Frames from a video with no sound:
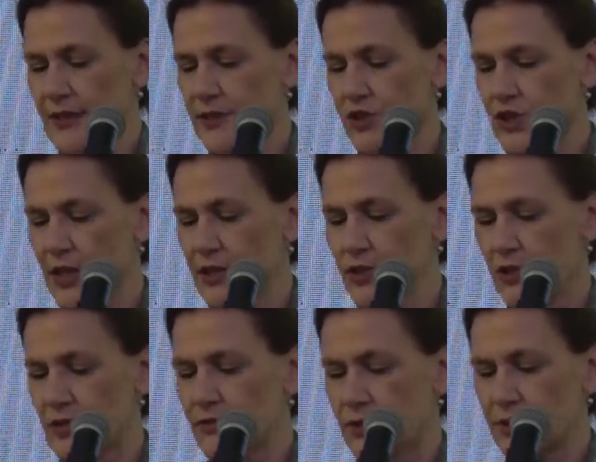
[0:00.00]
and
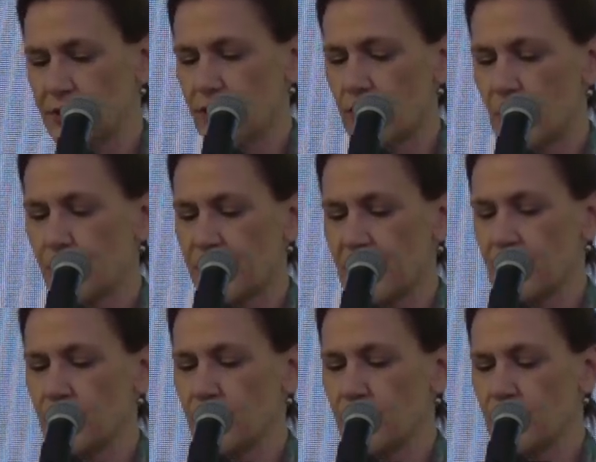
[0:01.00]
changes for the European
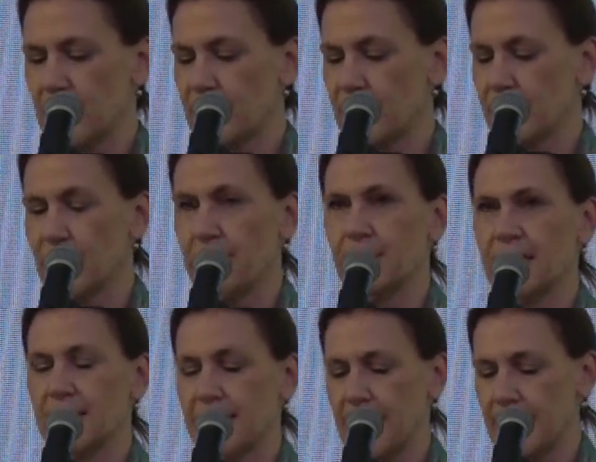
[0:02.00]
Union and the member
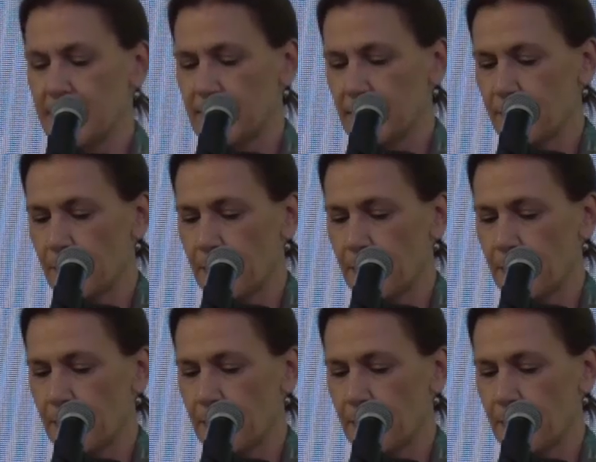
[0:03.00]
states.